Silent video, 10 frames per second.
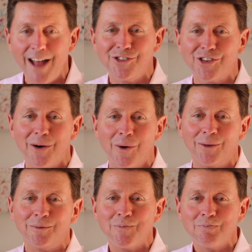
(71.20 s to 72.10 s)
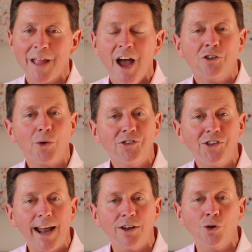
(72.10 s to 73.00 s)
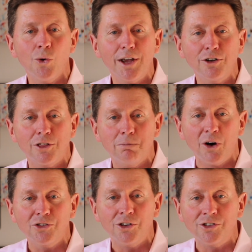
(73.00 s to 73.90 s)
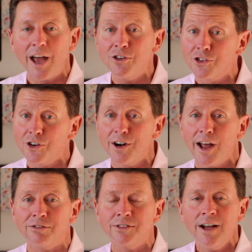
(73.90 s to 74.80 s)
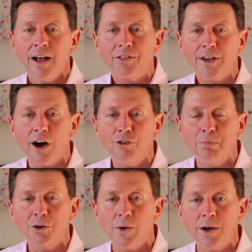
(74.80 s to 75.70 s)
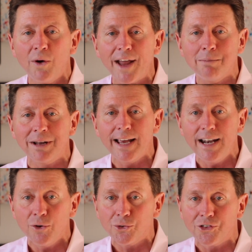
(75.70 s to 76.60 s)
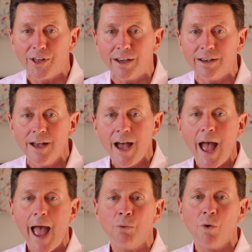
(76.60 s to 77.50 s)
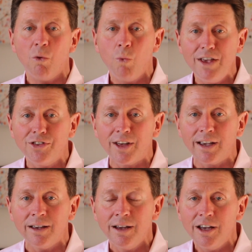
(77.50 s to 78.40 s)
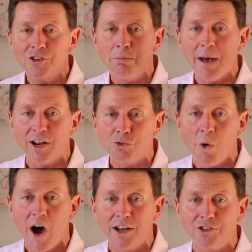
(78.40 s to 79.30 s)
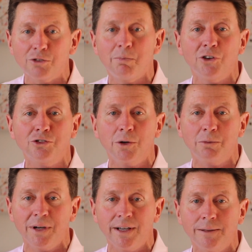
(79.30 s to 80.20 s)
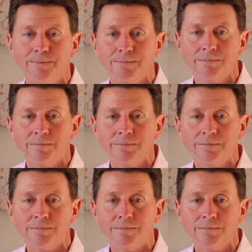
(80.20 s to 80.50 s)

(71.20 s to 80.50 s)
And so on. So I started talking to the bosses, and sure enough, the gulf between what our millennials think and what we think is about as wide as it's possible to be.